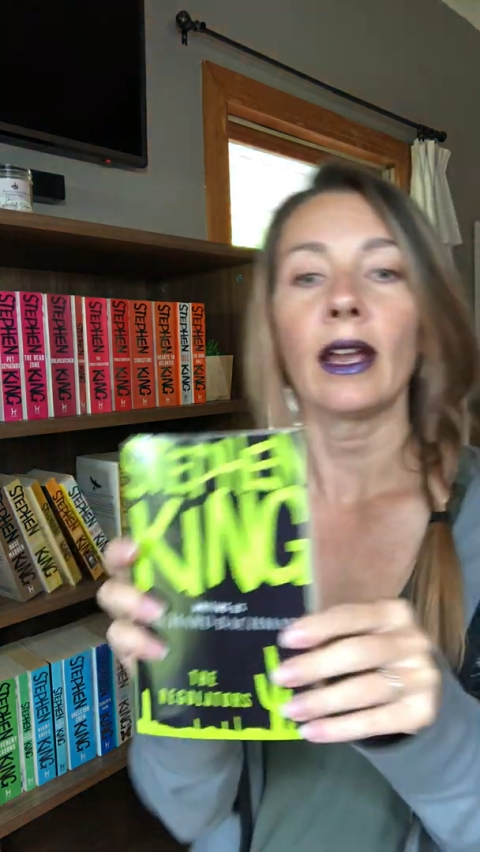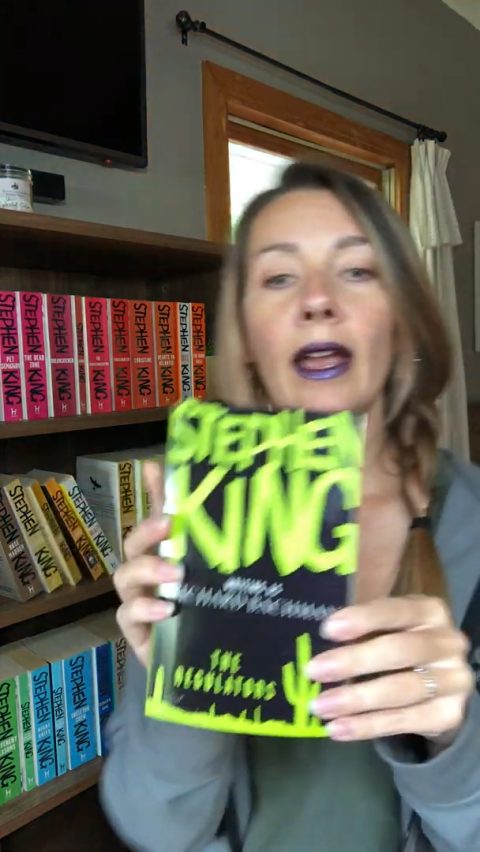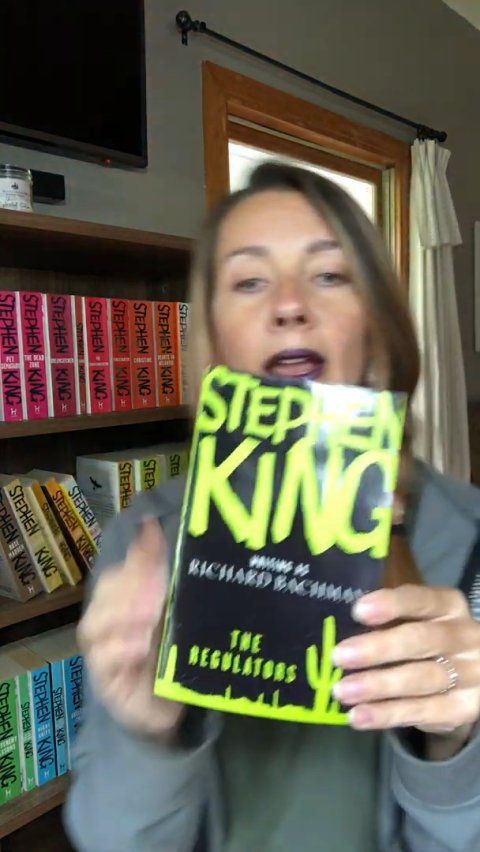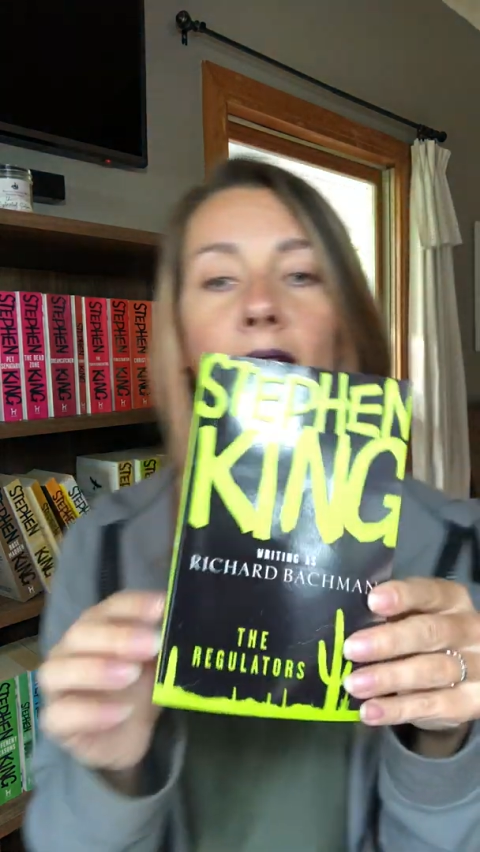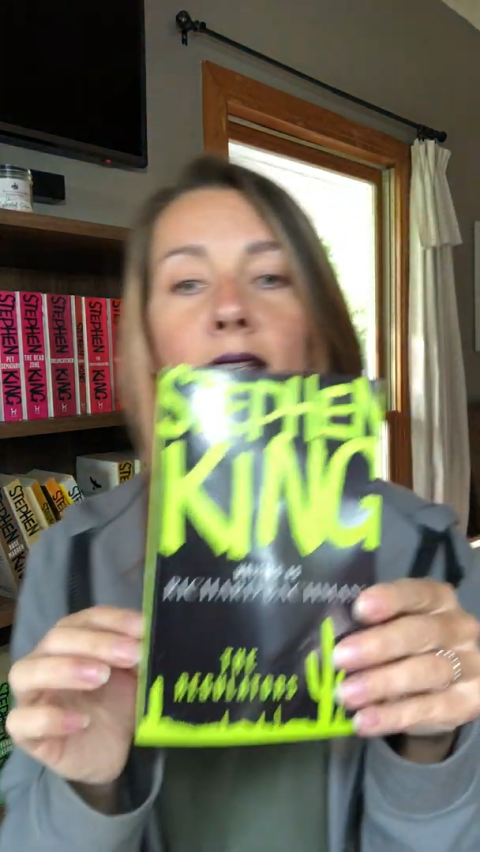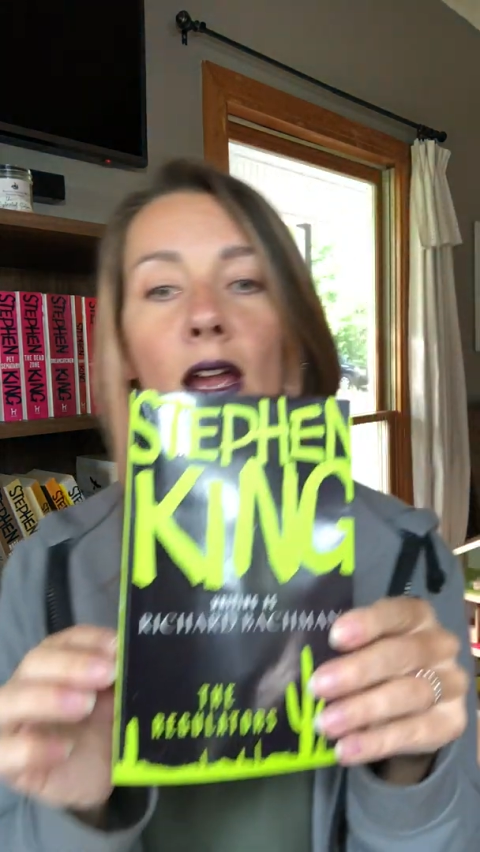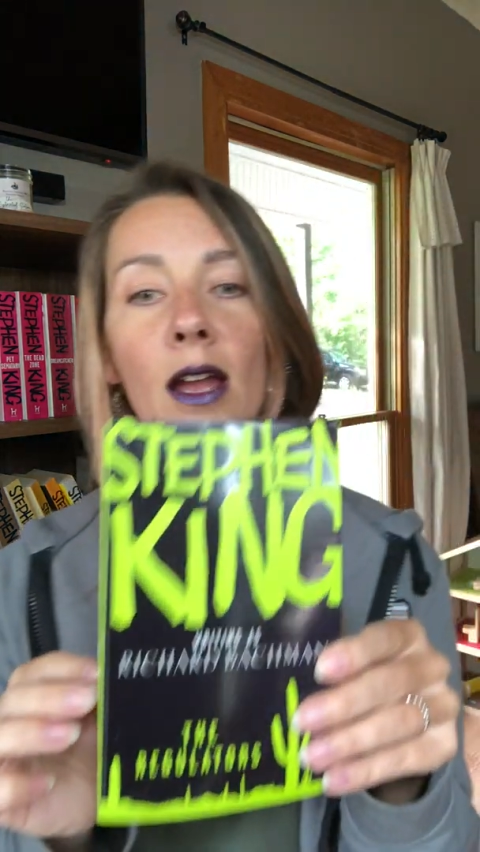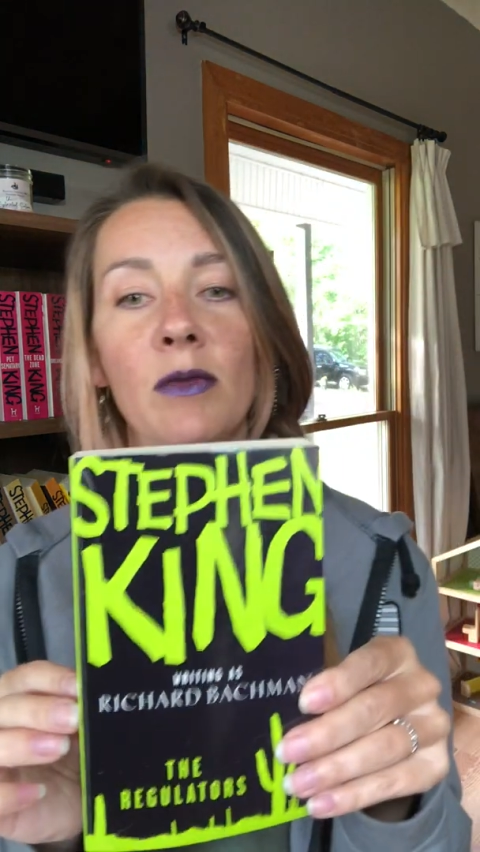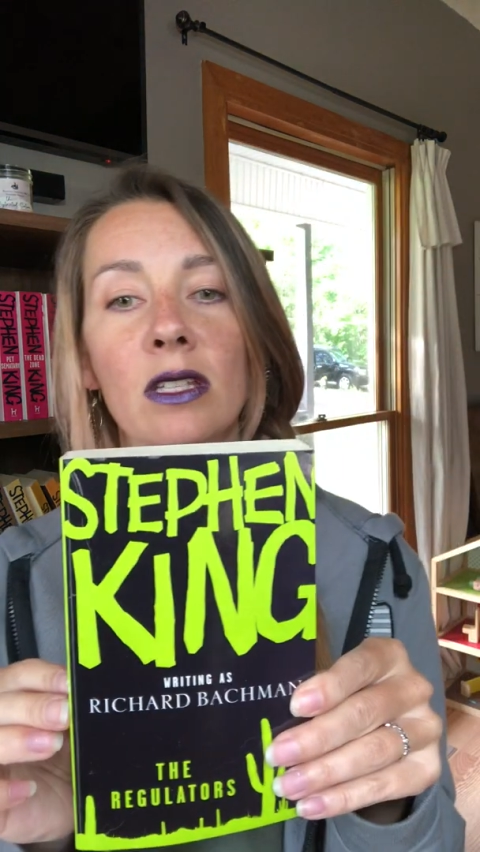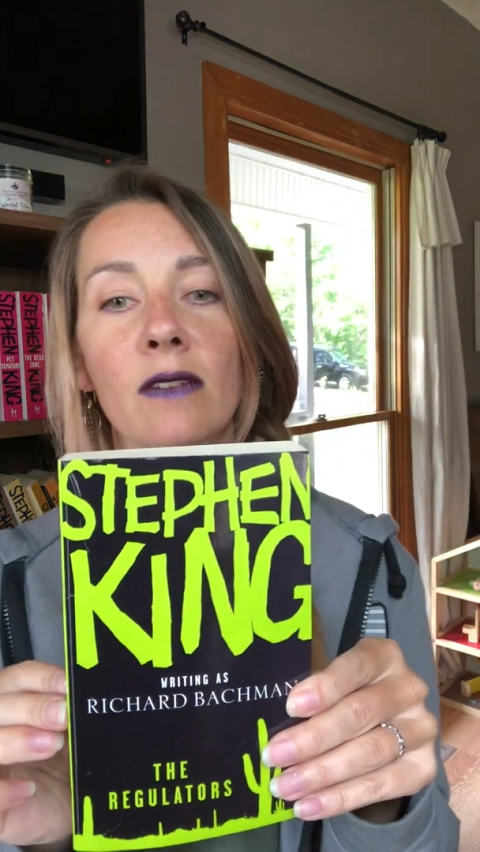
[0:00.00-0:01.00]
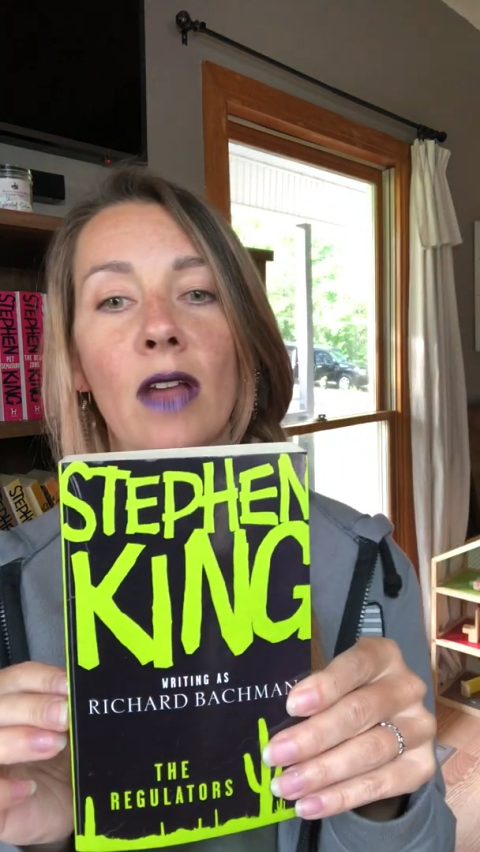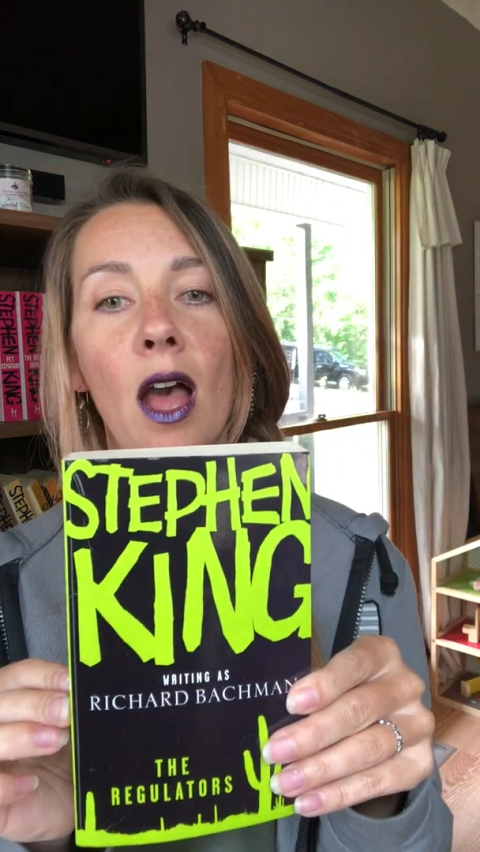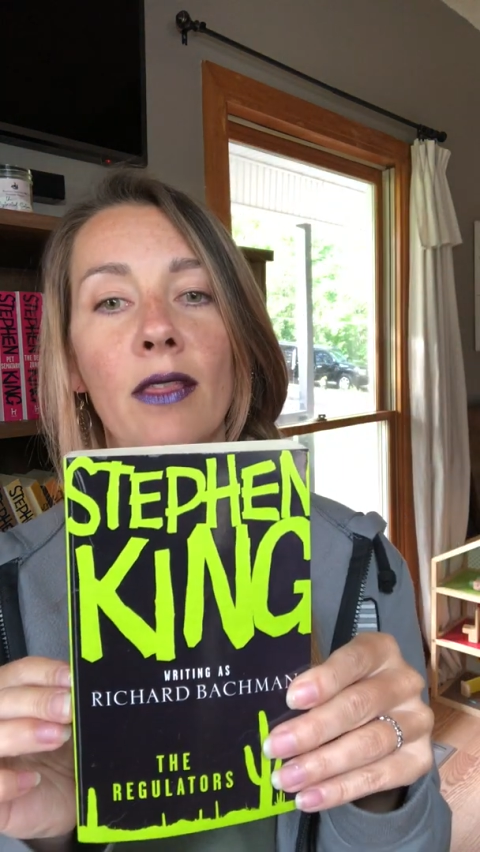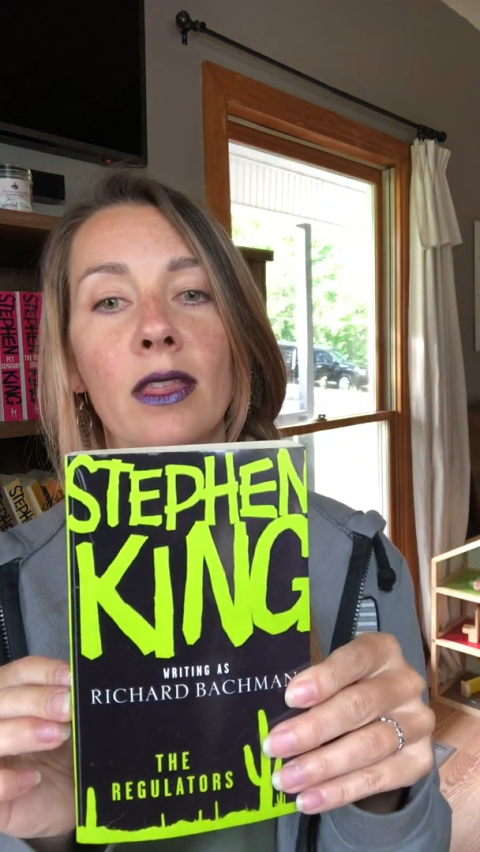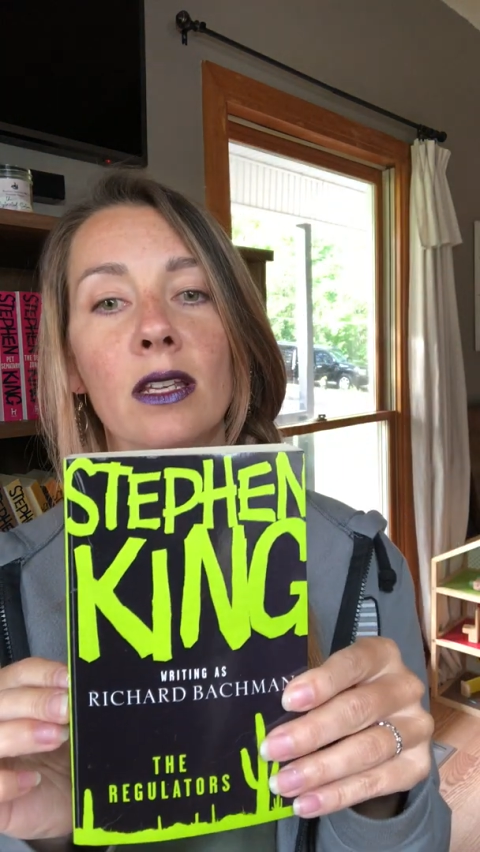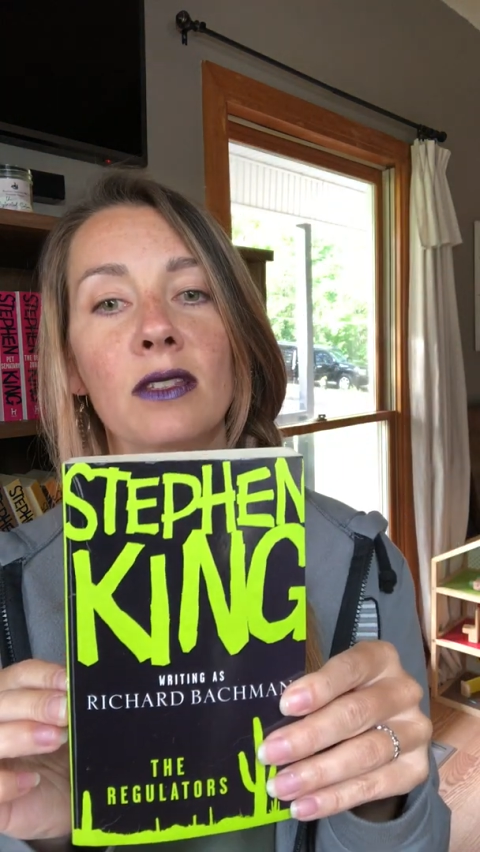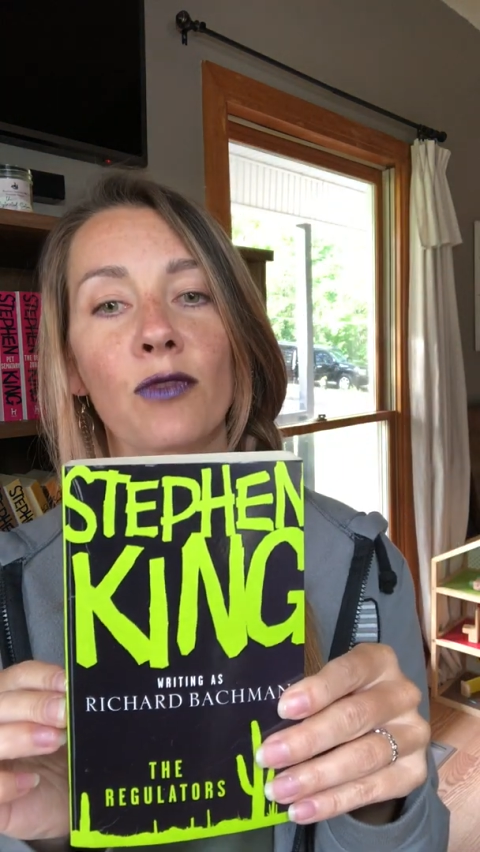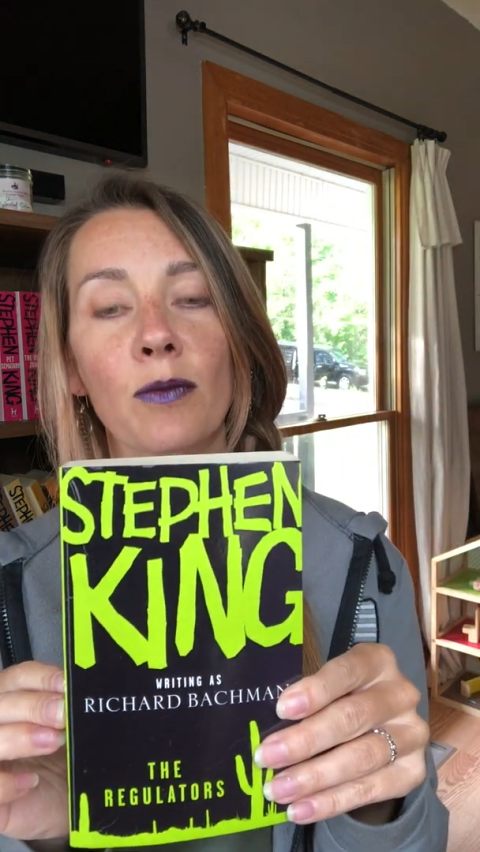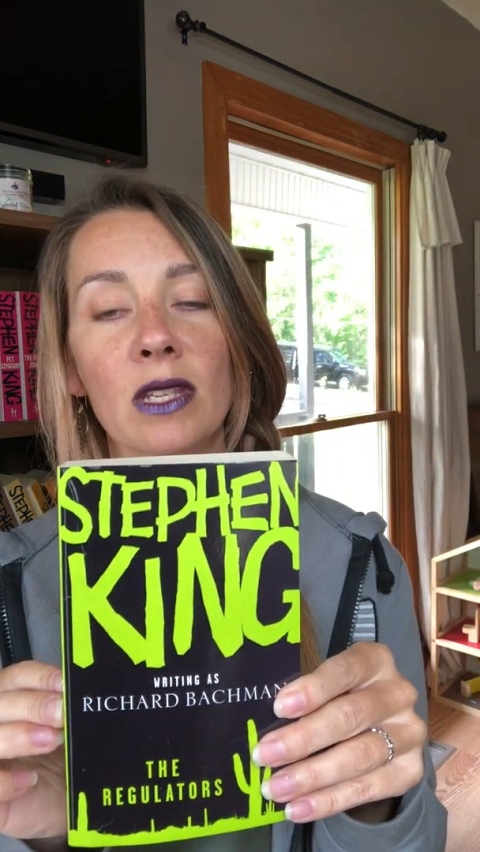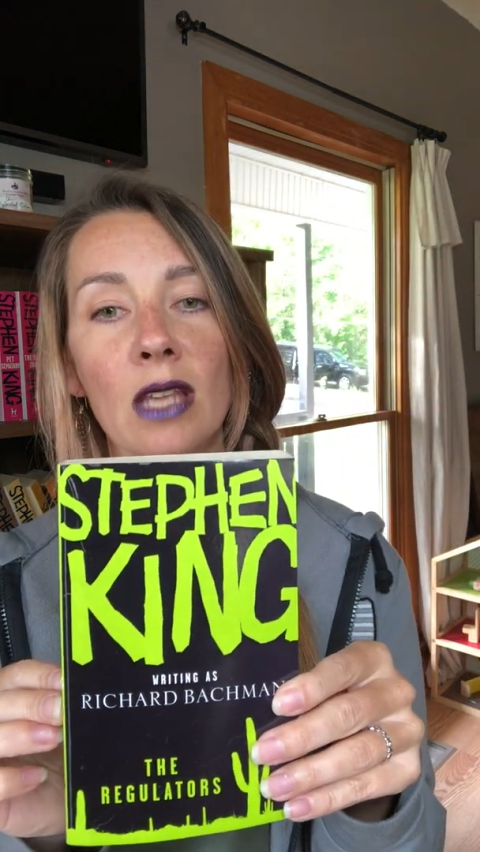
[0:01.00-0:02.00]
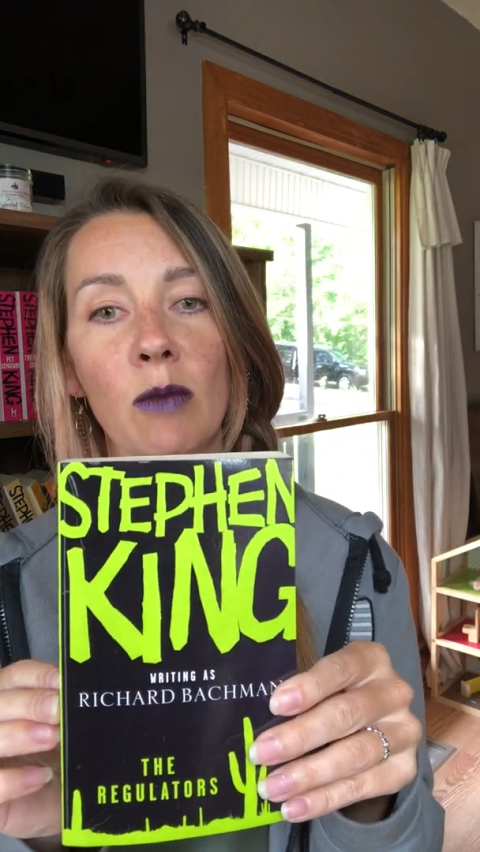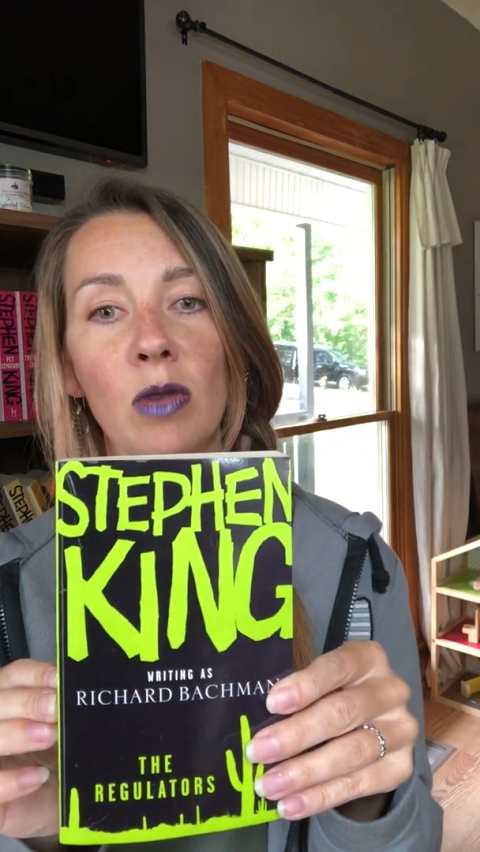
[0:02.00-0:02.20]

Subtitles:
And I must have gotten this from the same